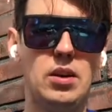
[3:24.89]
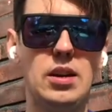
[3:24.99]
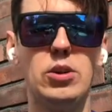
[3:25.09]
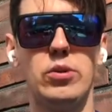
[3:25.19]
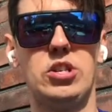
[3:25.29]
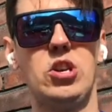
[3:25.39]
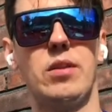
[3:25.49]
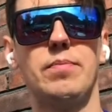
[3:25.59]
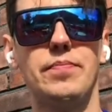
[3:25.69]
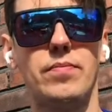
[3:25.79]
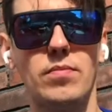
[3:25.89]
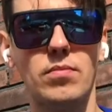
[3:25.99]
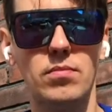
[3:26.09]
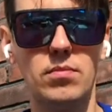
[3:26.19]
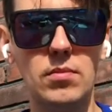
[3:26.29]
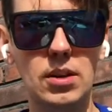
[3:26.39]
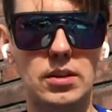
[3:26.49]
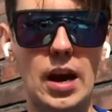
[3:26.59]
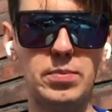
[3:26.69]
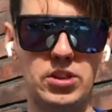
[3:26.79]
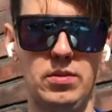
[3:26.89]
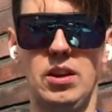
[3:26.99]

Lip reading: intuition types.